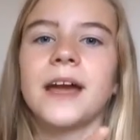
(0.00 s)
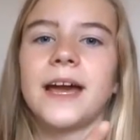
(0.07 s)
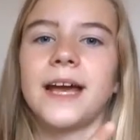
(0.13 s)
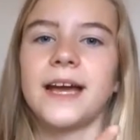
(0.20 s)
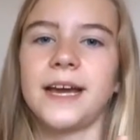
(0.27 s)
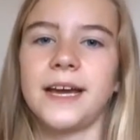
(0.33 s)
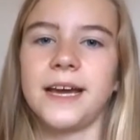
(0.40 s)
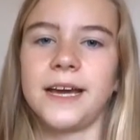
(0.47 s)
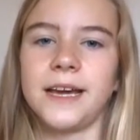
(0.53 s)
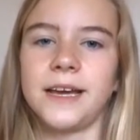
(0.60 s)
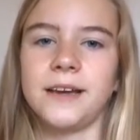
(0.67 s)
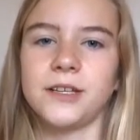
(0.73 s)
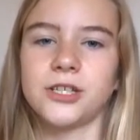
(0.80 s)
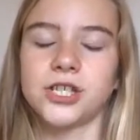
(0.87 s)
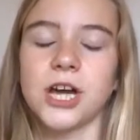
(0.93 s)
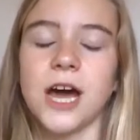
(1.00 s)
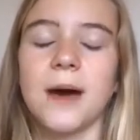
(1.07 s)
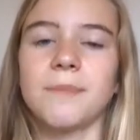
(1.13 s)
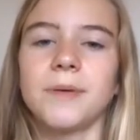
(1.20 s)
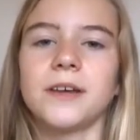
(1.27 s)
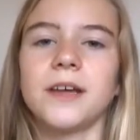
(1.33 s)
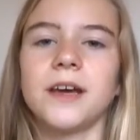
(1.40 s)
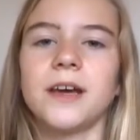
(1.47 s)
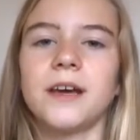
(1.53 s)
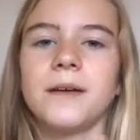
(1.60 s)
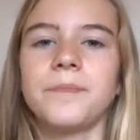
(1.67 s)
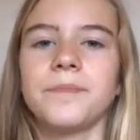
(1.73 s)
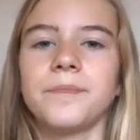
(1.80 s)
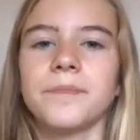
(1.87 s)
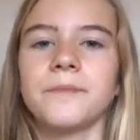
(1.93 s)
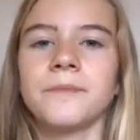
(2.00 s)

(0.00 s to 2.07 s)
a sharpener,